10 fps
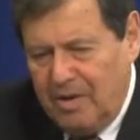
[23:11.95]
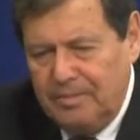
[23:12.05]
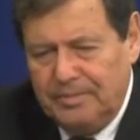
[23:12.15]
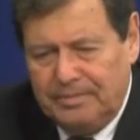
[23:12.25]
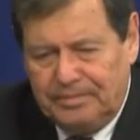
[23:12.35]
Area.
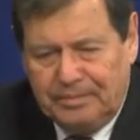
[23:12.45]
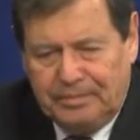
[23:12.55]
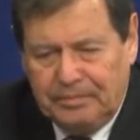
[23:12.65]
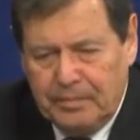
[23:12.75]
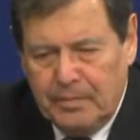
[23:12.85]
Are we going to
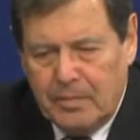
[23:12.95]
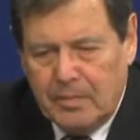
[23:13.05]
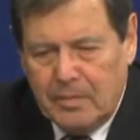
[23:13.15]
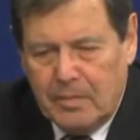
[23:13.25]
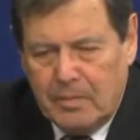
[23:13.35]
have a
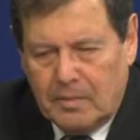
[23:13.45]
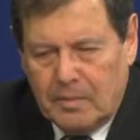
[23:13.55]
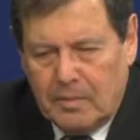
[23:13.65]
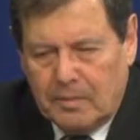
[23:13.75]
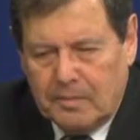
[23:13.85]
public
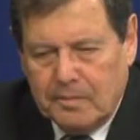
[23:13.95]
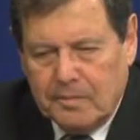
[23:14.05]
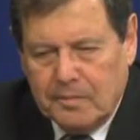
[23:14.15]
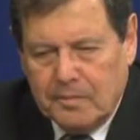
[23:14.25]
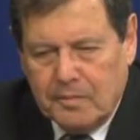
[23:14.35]

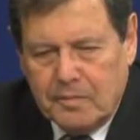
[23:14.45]
hearing?